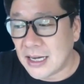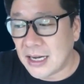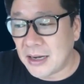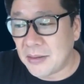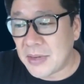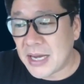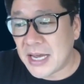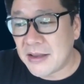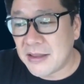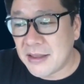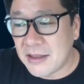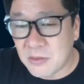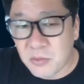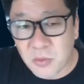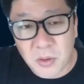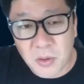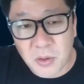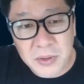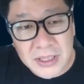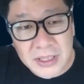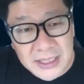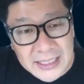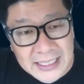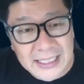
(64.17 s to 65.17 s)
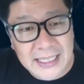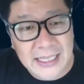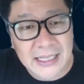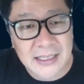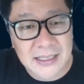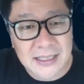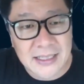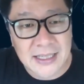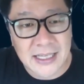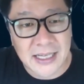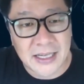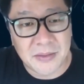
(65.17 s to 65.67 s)
Um, and what we're
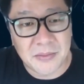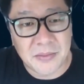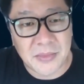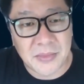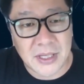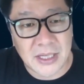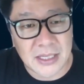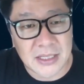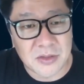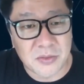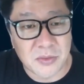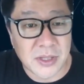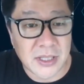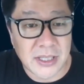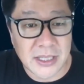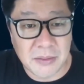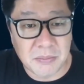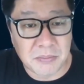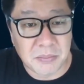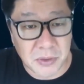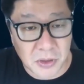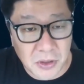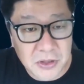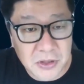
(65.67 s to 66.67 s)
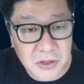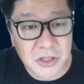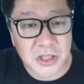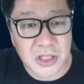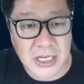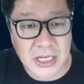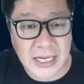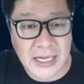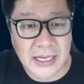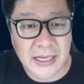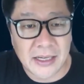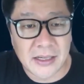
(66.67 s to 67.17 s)
linking to them is really
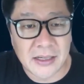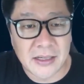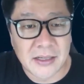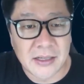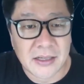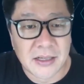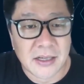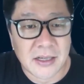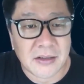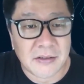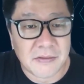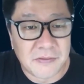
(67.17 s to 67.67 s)
blockchain